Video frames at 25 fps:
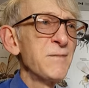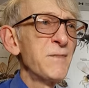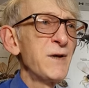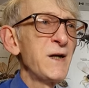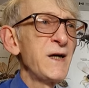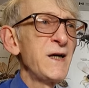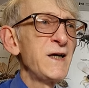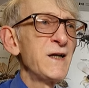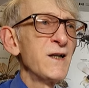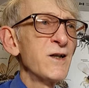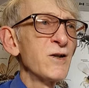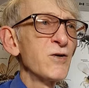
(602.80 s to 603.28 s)

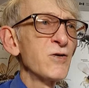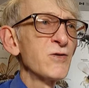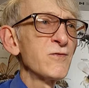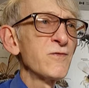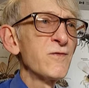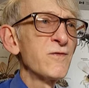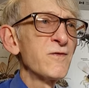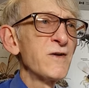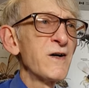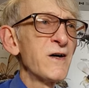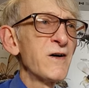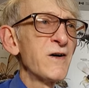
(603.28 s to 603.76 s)
not
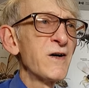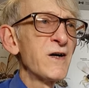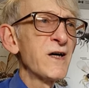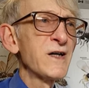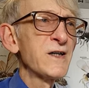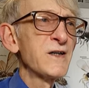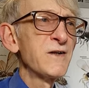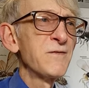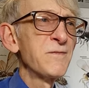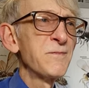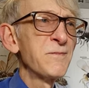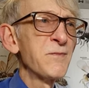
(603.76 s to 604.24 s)
very
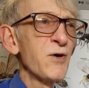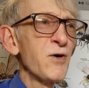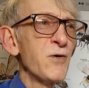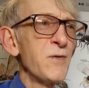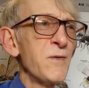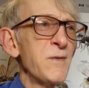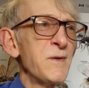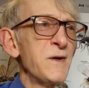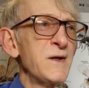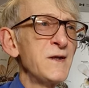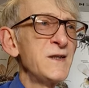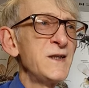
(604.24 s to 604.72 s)
active,
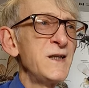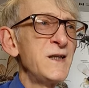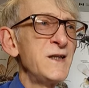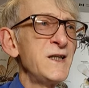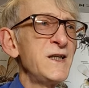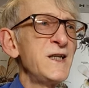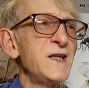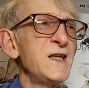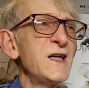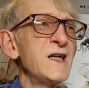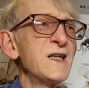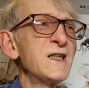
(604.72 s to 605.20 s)
probably
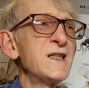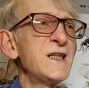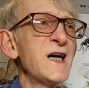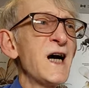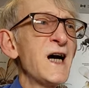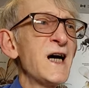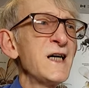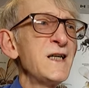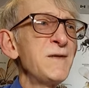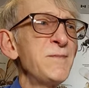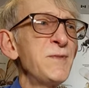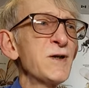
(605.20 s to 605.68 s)
nearly
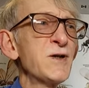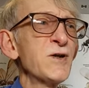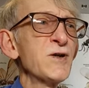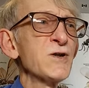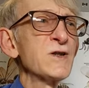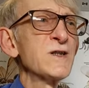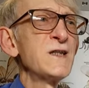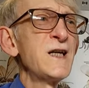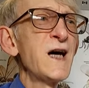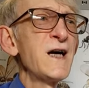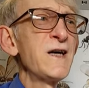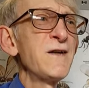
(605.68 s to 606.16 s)
died
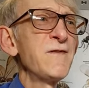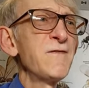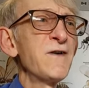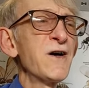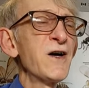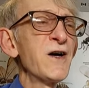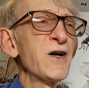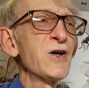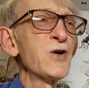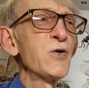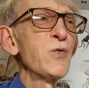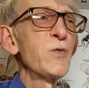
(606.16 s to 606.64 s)
because dying
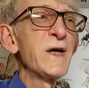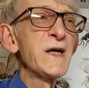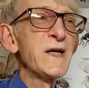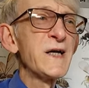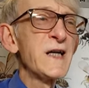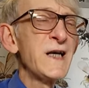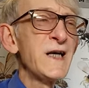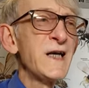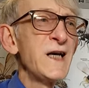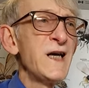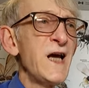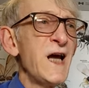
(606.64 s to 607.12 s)
very
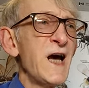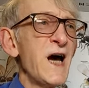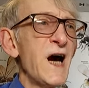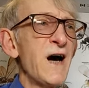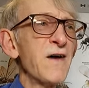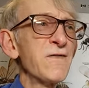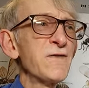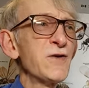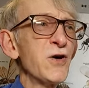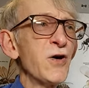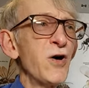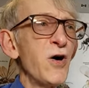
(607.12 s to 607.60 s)
quickly
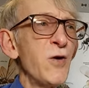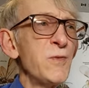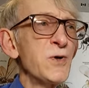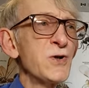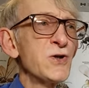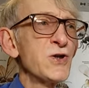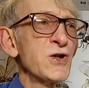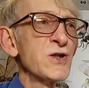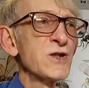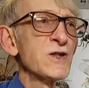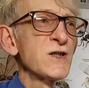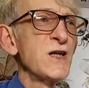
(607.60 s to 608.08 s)
after
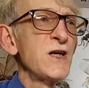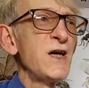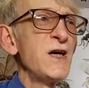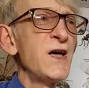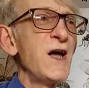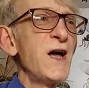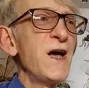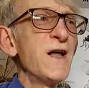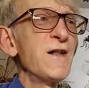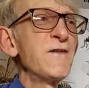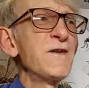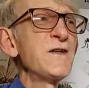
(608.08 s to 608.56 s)
emergence.
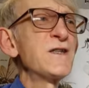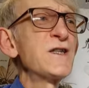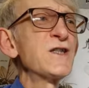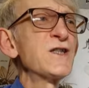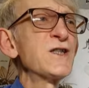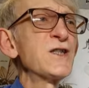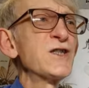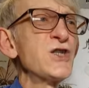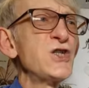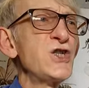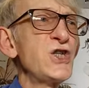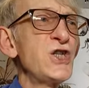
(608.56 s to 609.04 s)
And this is
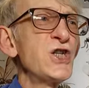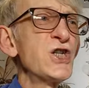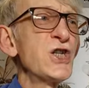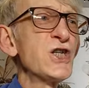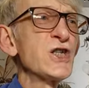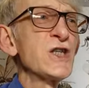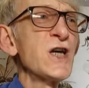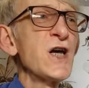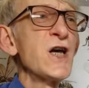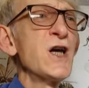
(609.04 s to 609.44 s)
a genus